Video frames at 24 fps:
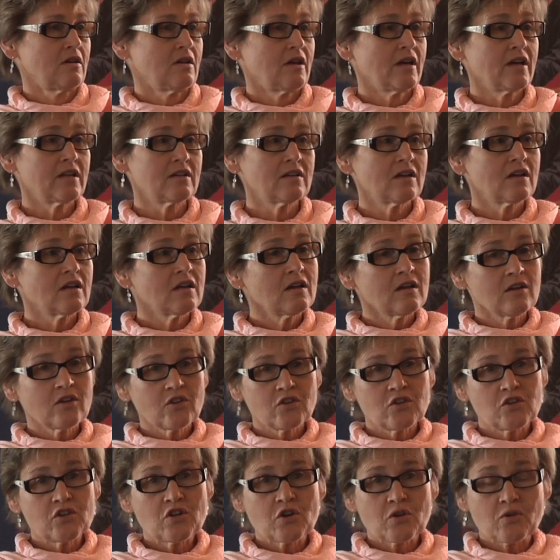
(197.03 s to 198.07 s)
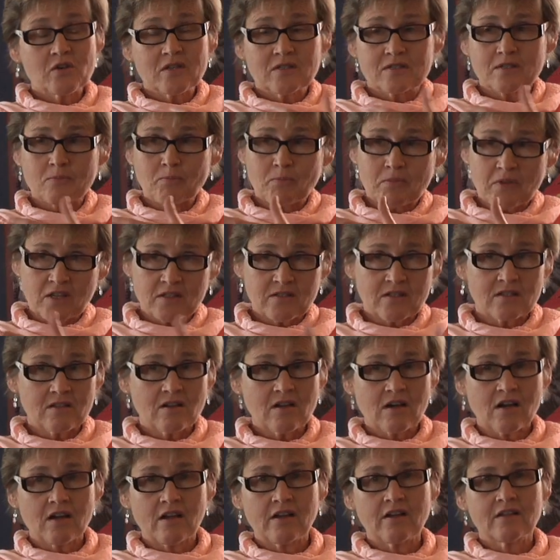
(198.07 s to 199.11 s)
And you know, it's a it's
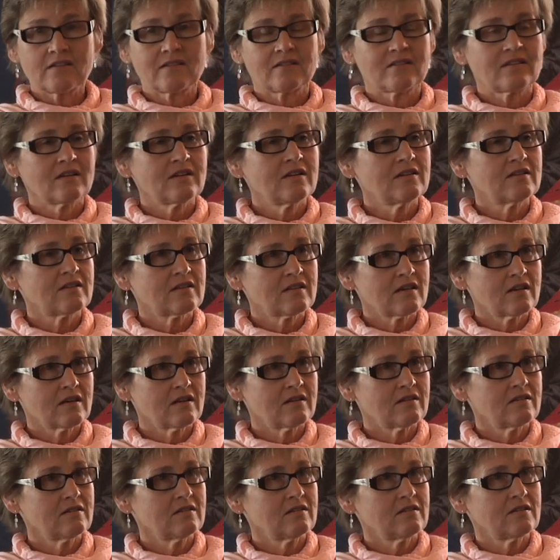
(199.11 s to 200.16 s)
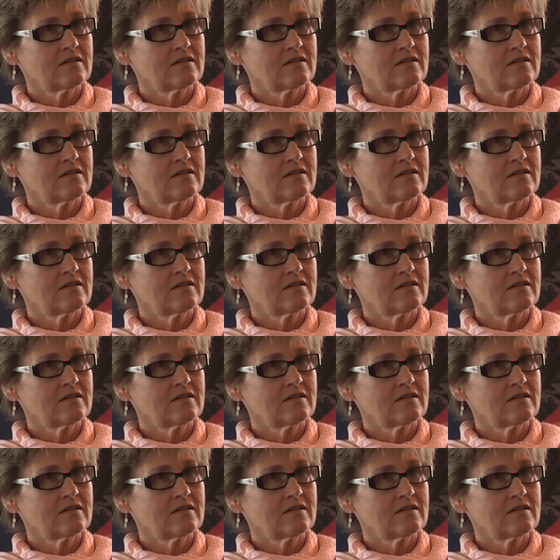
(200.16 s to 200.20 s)
an it's it's a